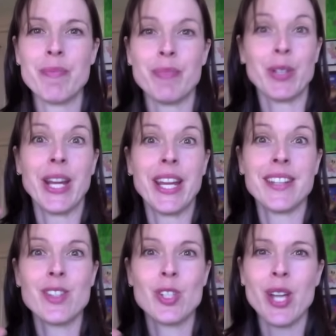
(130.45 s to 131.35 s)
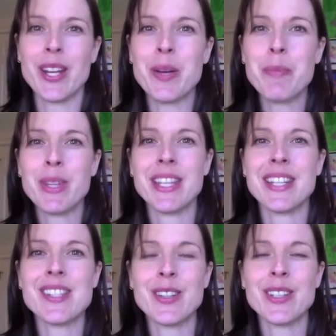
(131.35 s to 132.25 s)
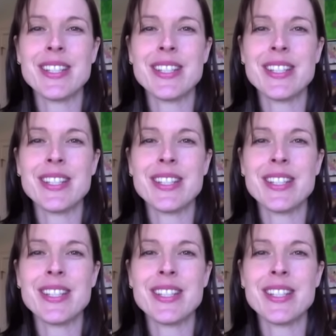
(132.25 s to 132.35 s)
their hands shot up and they started